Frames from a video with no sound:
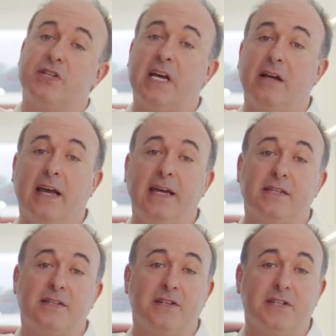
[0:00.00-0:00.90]
the
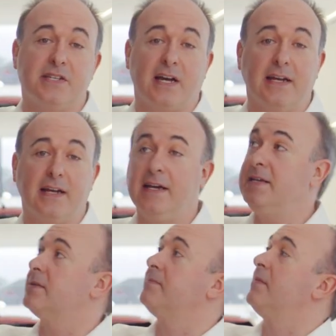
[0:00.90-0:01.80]
tailgate to the desired
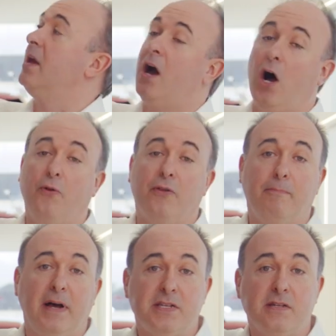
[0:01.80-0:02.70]
height, hold the
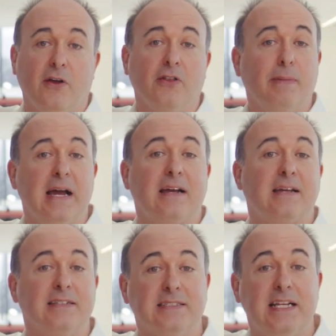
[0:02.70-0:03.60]
button on the back
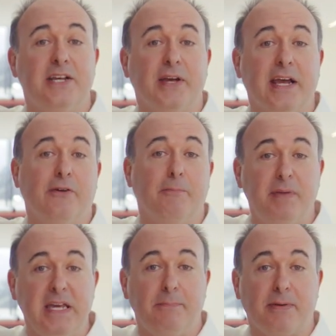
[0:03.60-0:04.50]
until you hear a
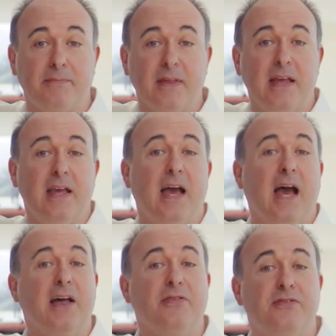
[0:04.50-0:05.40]
beep,
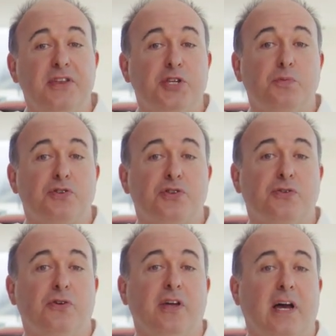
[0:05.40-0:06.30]
and this will
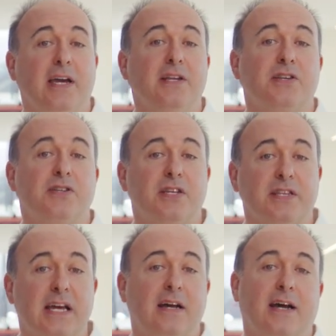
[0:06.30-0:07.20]
store the height to
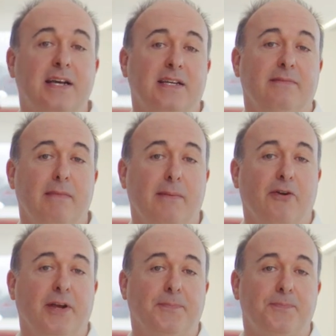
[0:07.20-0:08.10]
that height in
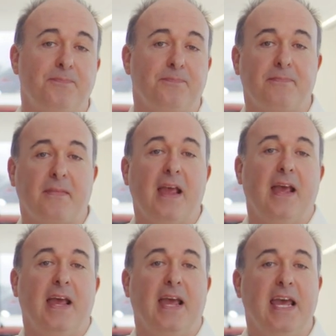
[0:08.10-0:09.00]
memory.
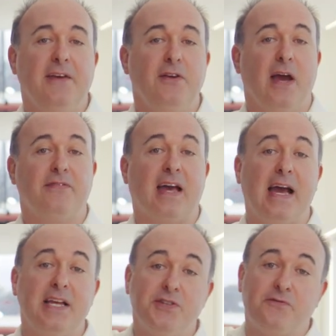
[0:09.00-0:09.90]
If you have the
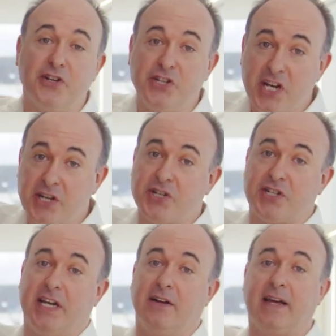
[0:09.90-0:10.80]
hands-free gesture
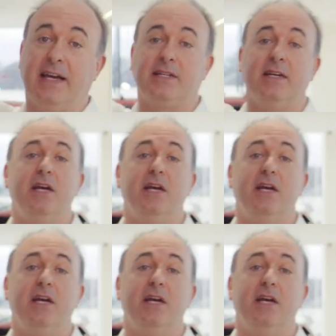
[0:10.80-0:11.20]
tailgate,